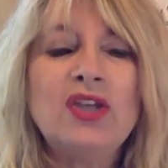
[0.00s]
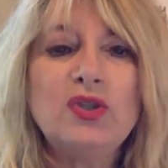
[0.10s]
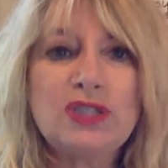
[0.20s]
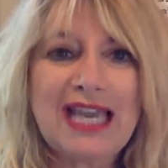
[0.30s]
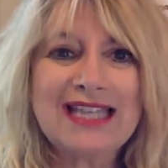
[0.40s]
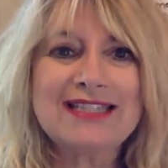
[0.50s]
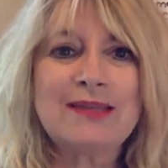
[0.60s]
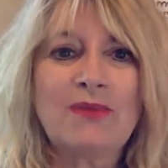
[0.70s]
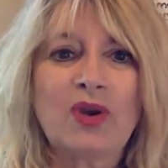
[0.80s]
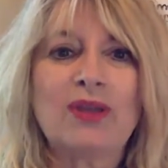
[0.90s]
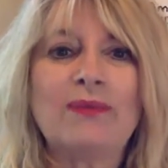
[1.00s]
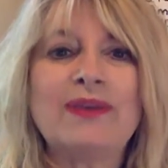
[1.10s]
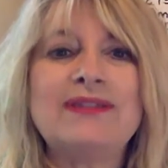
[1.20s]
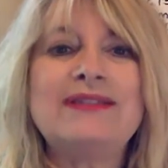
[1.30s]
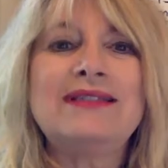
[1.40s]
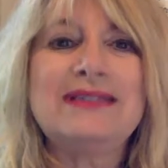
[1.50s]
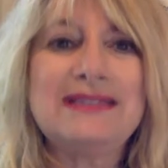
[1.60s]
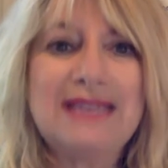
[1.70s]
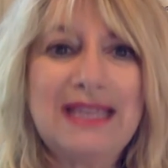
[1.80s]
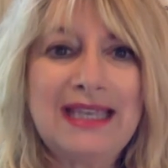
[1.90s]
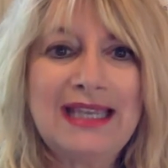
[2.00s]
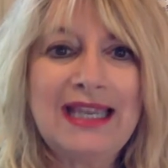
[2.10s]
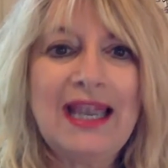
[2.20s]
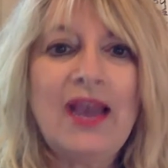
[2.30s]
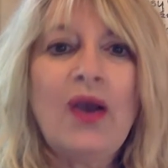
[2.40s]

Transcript: You test the marketplace to see,